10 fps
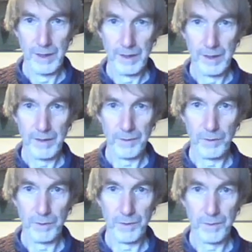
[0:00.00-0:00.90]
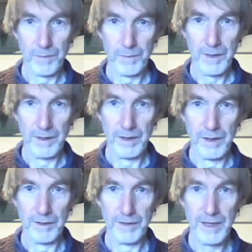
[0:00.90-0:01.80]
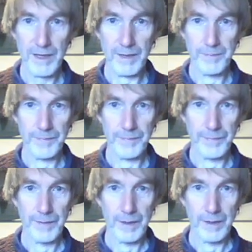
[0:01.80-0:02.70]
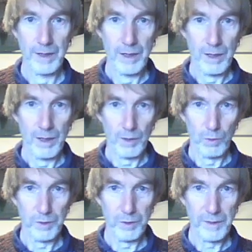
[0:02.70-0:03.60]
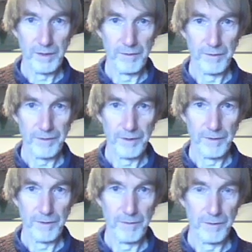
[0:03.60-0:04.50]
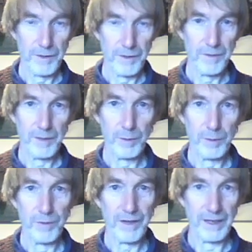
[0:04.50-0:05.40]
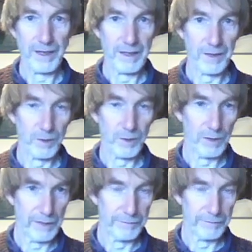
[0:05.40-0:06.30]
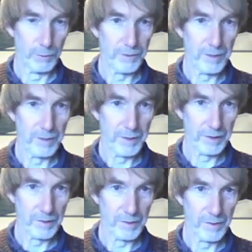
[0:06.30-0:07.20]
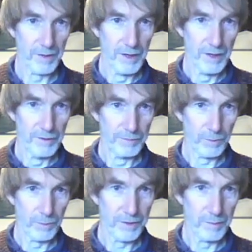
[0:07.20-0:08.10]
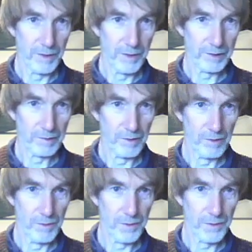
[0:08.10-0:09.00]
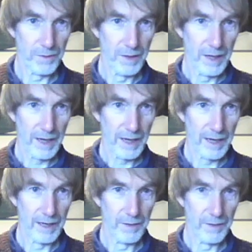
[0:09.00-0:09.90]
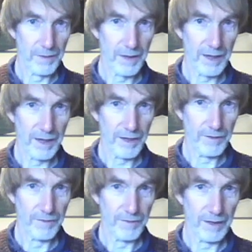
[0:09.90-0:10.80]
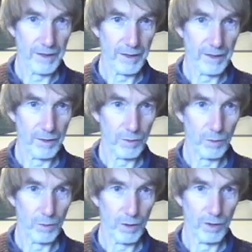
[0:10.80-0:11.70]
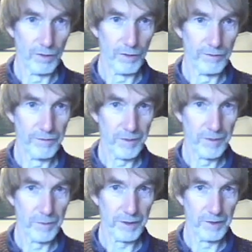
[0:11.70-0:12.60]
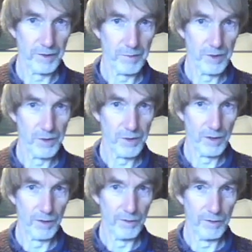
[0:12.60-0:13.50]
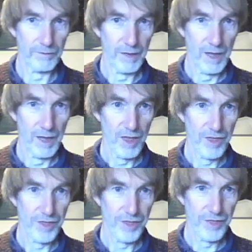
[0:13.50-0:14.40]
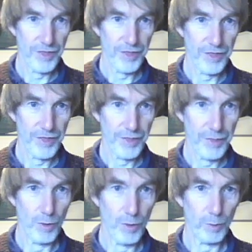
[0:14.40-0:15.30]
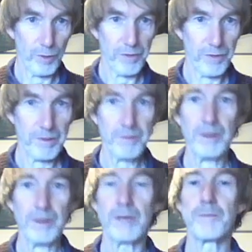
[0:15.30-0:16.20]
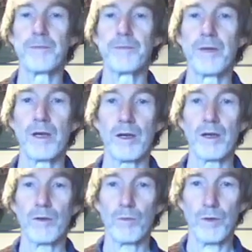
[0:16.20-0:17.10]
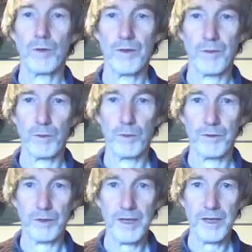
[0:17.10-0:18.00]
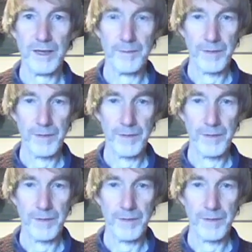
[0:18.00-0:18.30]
That's what's in over here. What about 13.8? Let's call that 14 microns. 14 microns has a value of something in the region of 0.33, which is what we've got here.